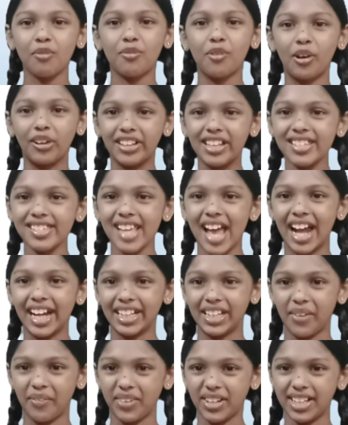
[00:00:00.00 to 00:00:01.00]
For this
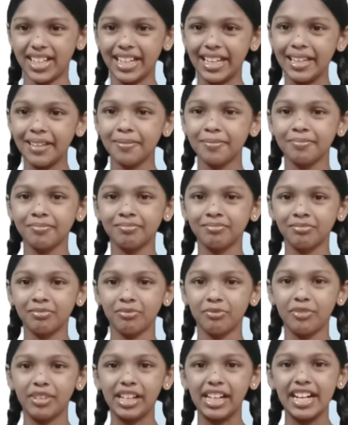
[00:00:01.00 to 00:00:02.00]
activity,
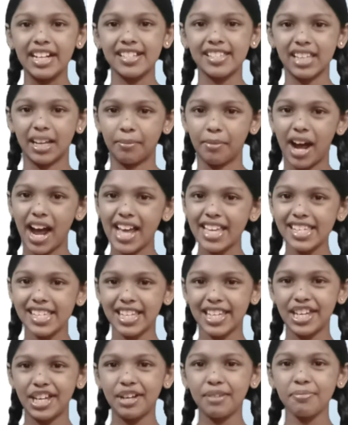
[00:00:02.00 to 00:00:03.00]
we need some ice
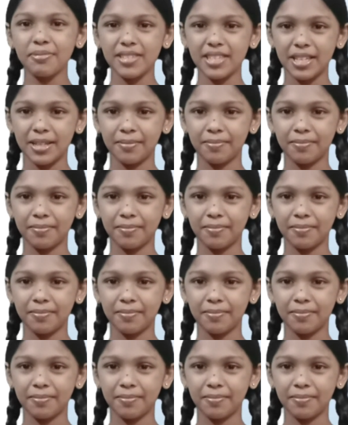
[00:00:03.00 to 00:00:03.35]
cubes,